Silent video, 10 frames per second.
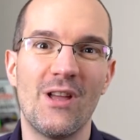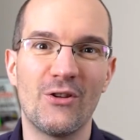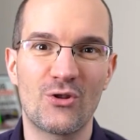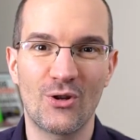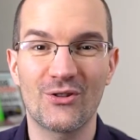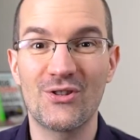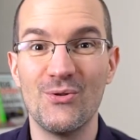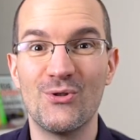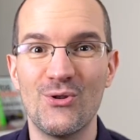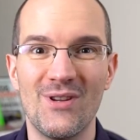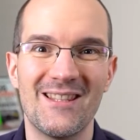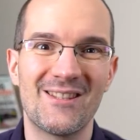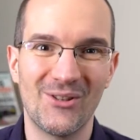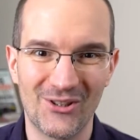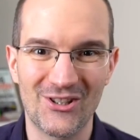and trust you to a
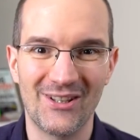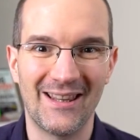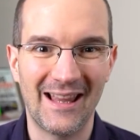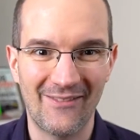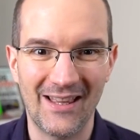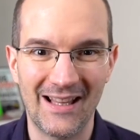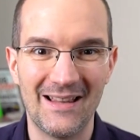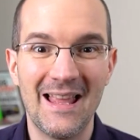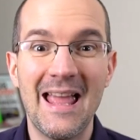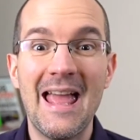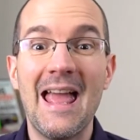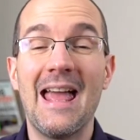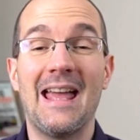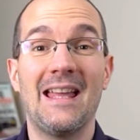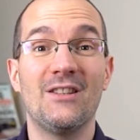certain level,
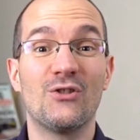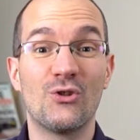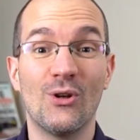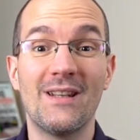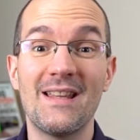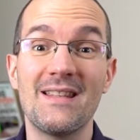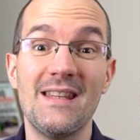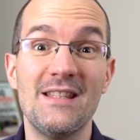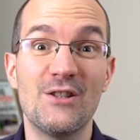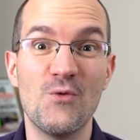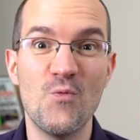and turn that into